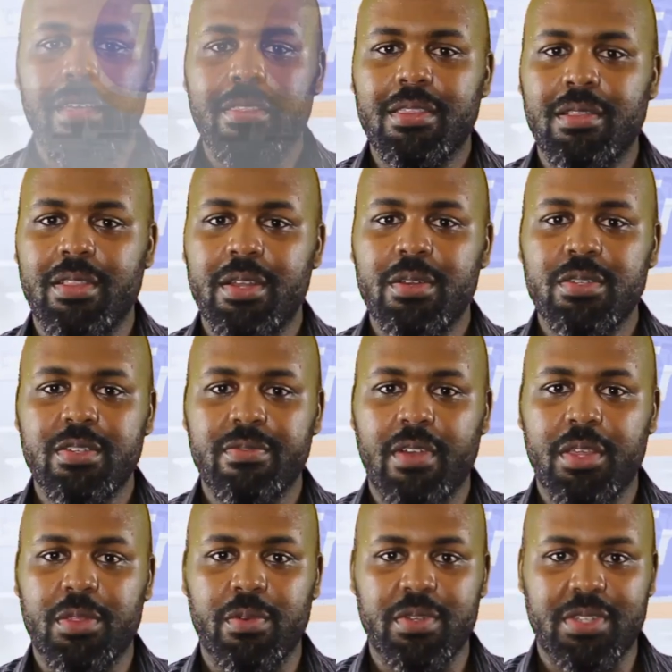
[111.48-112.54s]
The letters of
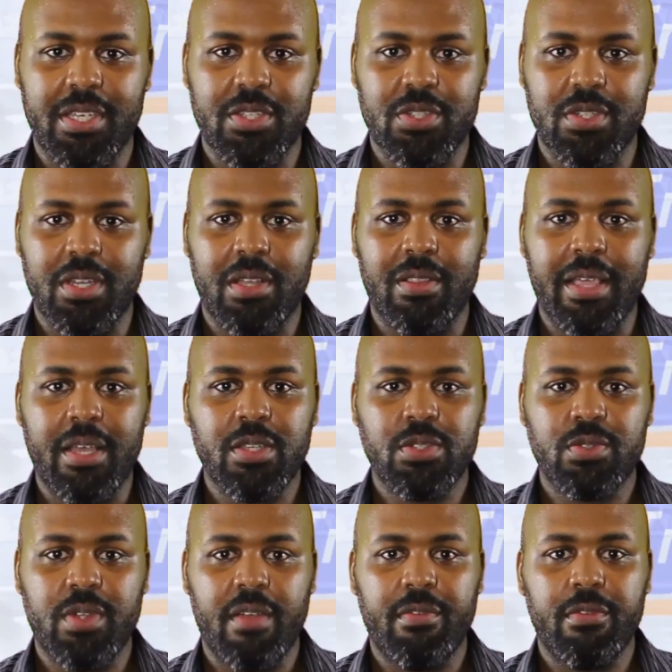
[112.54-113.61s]
authorization allows
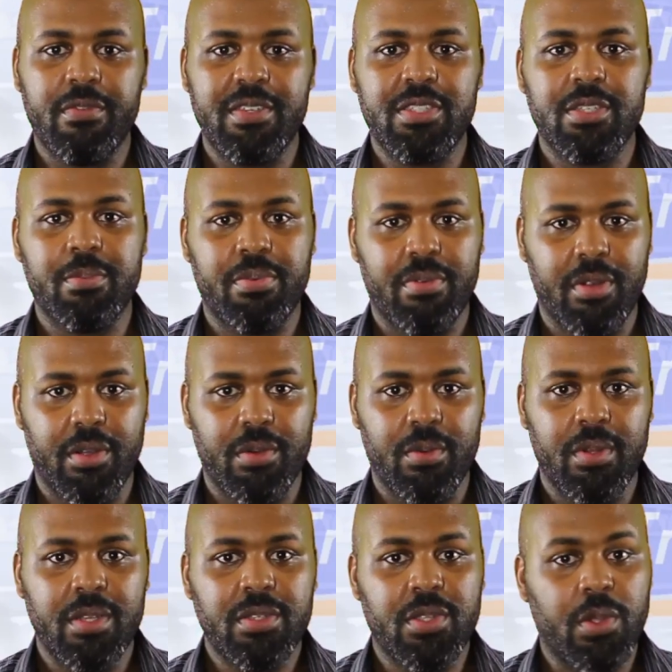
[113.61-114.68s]
Travel Visa
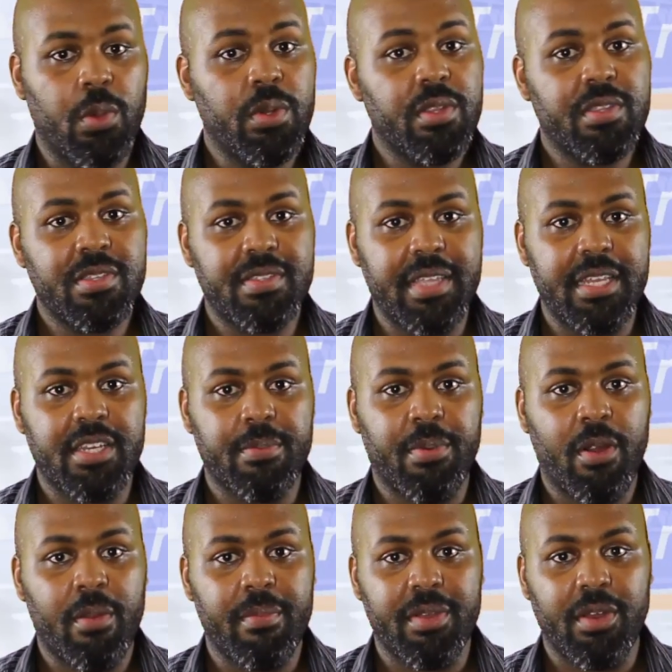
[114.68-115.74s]
Pro to go to the State
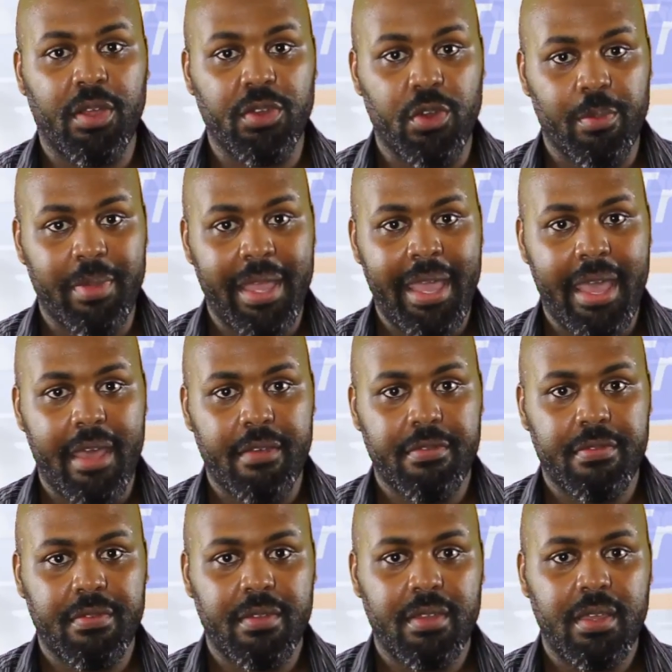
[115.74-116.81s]
Department on your behalf.
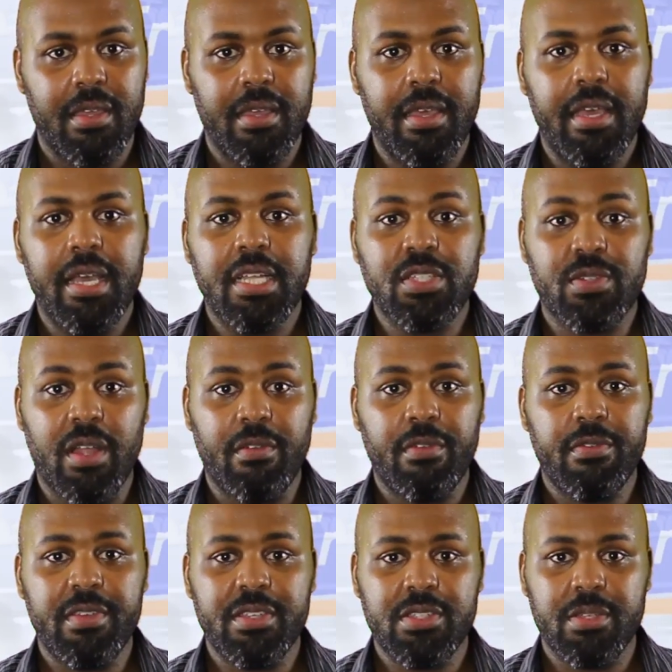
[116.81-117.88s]
Travel
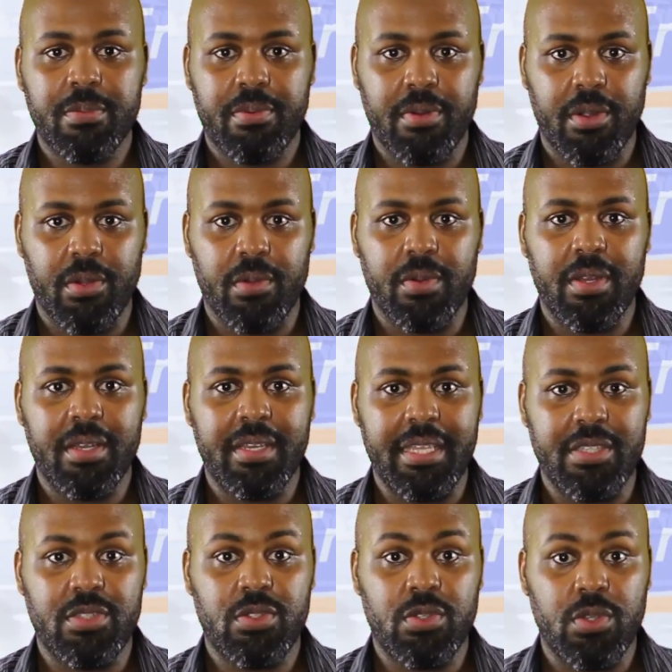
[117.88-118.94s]
Visa Pro
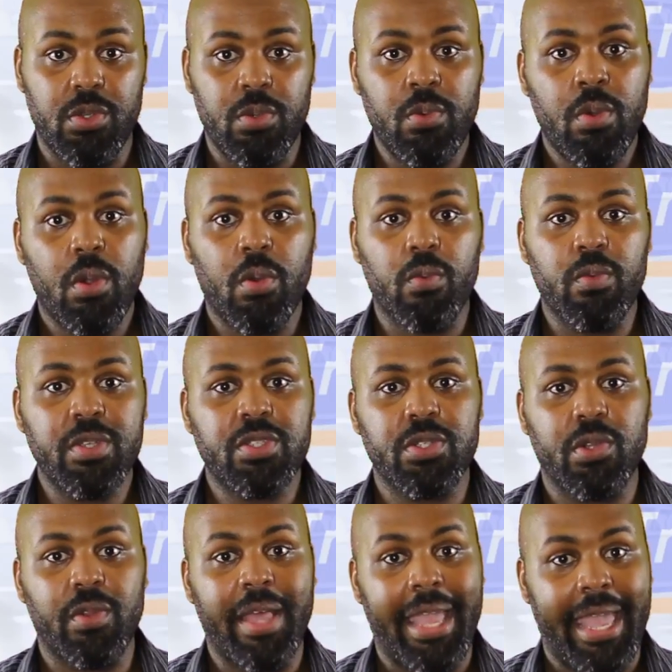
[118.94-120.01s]
needs 2
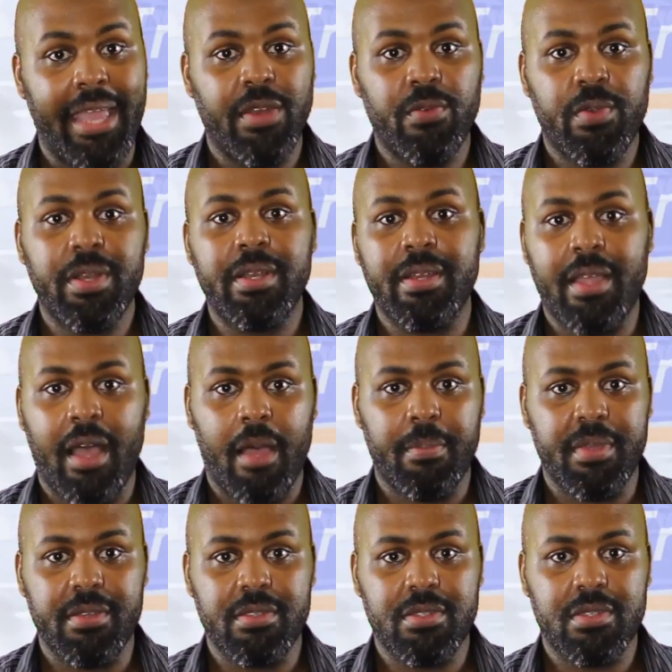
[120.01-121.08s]
original handwritten
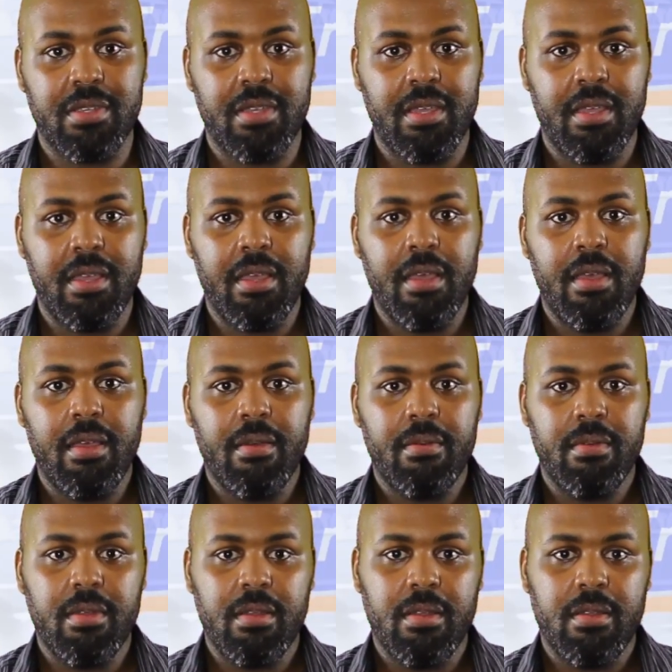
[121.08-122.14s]
copies.
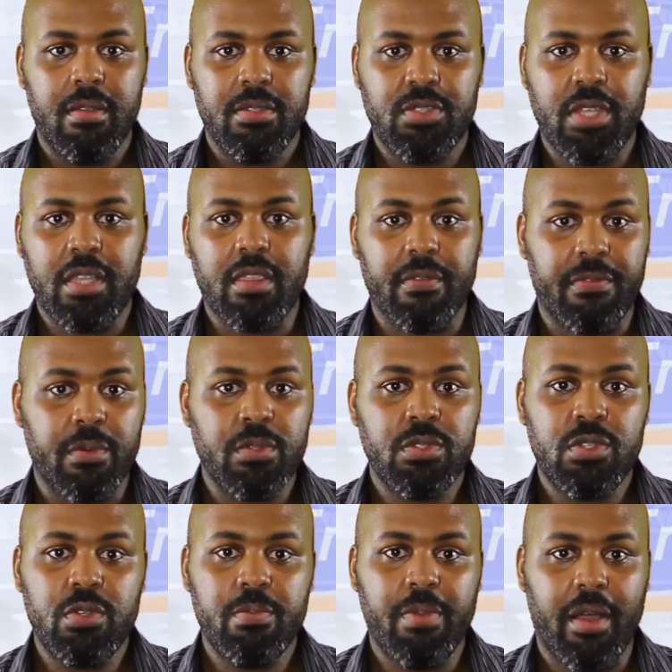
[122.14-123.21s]
Check the first
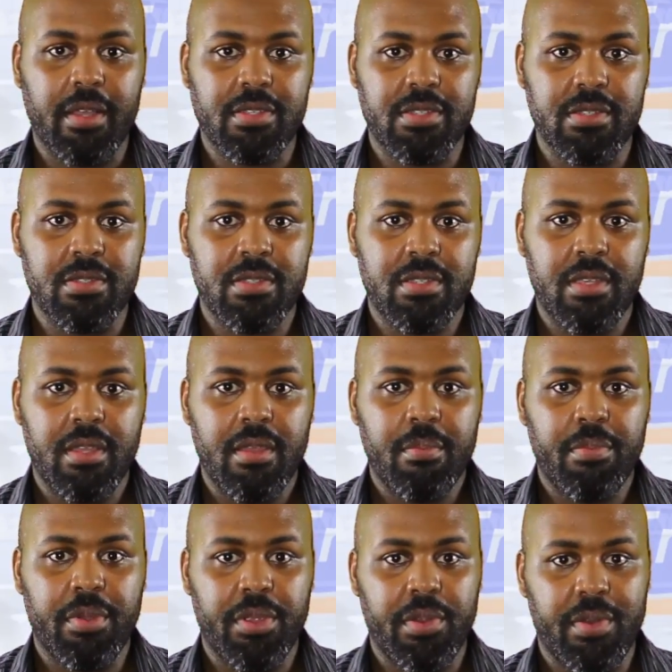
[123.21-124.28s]
2 boxes, put your